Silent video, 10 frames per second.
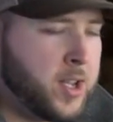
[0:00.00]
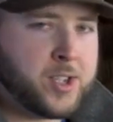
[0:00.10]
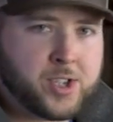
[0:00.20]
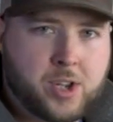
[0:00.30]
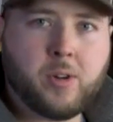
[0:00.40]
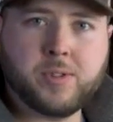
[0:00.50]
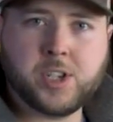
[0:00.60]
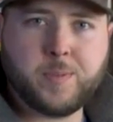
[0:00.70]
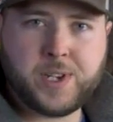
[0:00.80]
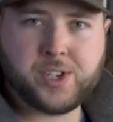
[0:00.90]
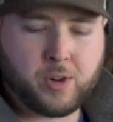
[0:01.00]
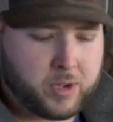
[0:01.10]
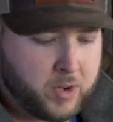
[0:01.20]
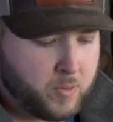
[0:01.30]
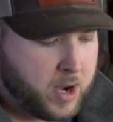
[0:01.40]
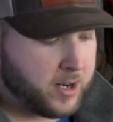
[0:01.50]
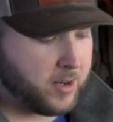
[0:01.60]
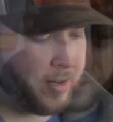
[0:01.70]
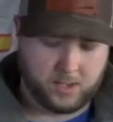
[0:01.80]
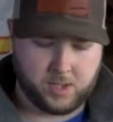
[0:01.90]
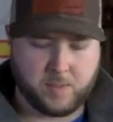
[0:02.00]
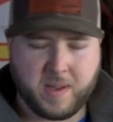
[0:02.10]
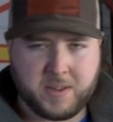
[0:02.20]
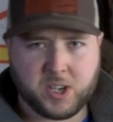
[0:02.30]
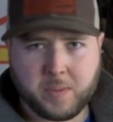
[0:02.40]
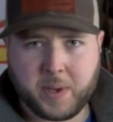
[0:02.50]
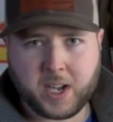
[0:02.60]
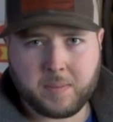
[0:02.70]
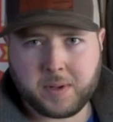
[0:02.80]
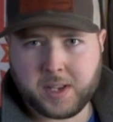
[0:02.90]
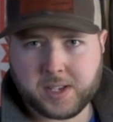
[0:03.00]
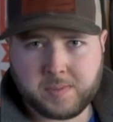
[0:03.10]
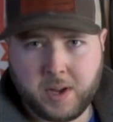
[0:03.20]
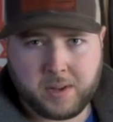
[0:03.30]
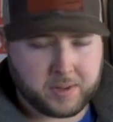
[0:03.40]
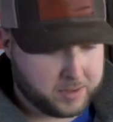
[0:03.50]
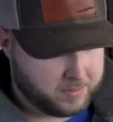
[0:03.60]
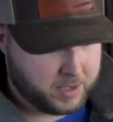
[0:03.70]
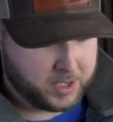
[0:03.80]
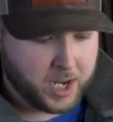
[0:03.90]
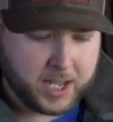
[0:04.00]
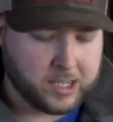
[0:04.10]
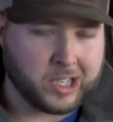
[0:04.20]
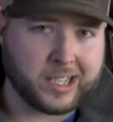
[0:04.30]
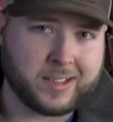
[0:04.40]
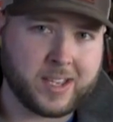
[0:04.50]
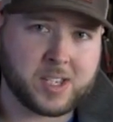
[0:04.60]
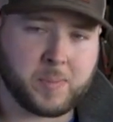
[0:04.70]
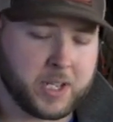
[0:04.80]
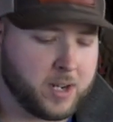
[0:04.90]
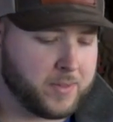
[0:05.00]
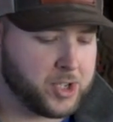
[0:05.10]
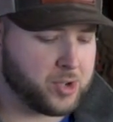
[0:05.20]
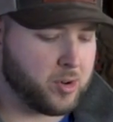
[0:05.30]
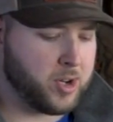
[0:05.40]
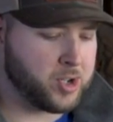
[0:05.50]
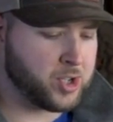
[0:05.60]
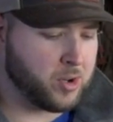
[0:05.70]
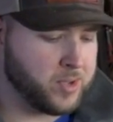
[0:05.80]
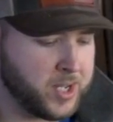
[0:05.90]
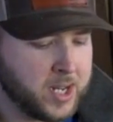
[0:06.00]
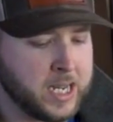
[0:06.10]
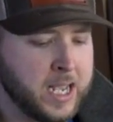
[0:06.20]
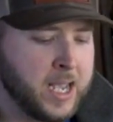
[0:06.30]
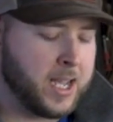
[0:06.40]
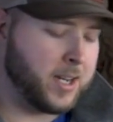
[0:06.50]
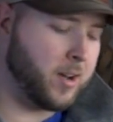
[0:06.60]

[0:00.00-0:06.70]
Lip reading: Stones to be soaked in water. So maybe you could pick up a small container like this, big enough to store your stones in, and it